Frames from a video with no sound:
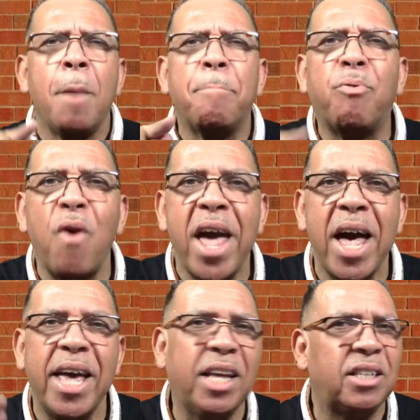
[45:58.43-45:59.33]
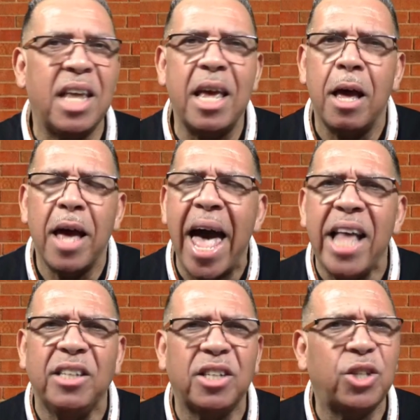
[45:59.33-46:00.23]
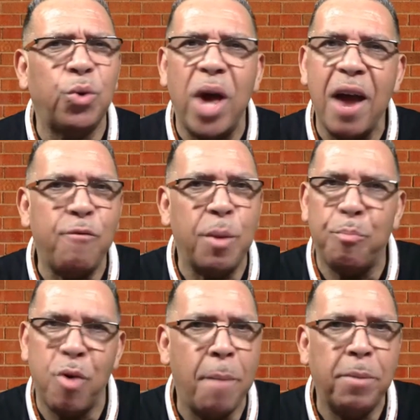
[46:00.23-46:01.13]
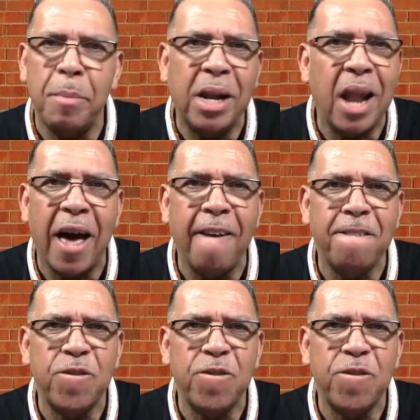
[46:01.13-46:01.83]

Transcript: Prayer is the answer to every problem in life,